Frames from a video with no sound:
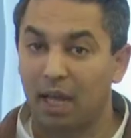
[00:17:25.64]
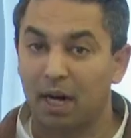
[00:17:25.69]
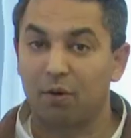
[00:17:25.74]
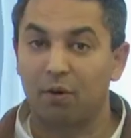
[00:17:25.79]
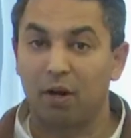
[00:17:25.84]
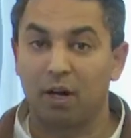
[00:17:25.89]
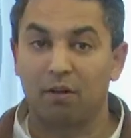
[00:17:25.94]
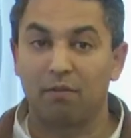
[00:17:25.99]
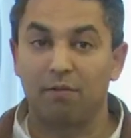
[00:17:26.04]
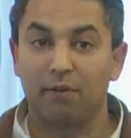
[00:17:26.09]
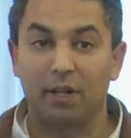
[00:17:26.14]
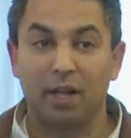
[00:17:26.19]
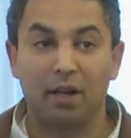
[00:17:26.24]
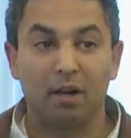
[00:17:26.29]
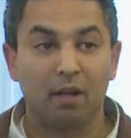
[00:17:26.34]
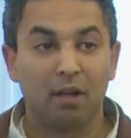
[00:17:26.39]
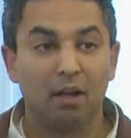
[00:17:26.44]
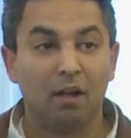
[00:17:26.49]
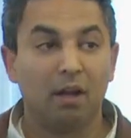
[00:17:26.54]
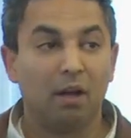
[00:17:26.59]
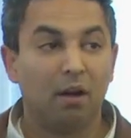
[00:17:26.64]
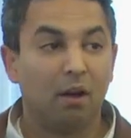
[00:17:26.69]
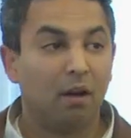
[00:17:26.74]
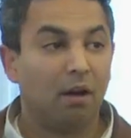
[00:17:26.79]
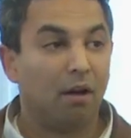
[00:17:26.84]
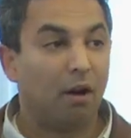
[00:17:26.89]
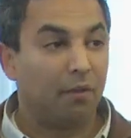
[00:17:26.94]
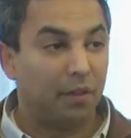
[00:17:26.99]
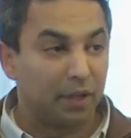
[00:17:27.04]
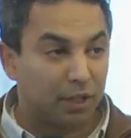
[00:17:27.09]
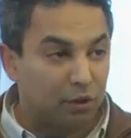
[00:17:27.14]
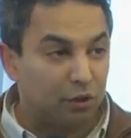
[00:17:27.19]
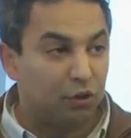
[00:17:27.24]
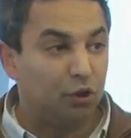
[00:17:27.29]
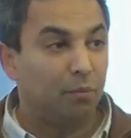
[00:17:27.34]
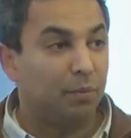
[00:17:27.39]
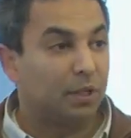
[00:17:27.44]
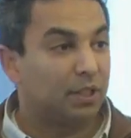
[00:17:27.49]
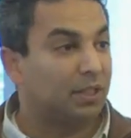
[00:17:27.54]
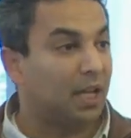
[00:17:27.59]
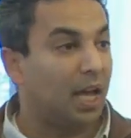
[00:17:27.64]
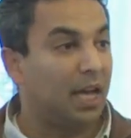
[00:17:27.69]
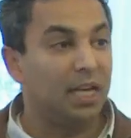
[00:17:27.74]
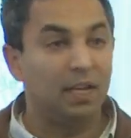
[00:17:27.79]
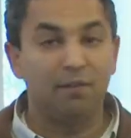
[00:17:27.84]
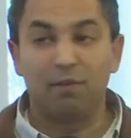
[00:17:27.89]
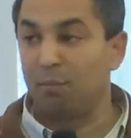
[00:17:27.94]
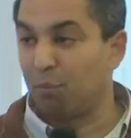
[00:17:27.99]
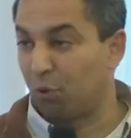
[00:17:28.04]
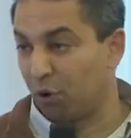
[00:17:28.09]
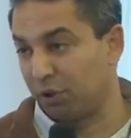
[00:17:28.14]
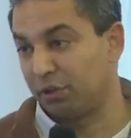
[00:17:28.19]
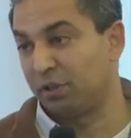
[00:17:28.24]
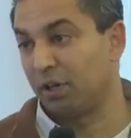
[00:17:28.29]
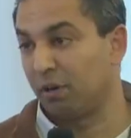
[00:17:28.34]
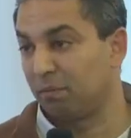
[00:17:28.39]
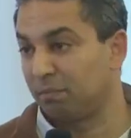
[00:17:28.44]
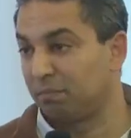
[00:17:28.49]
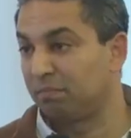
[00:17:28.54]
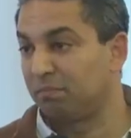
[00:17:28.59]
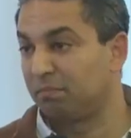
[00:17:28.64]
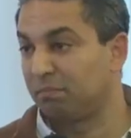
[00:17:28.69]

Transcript: kind of critical for that. On the consumer side, even more so.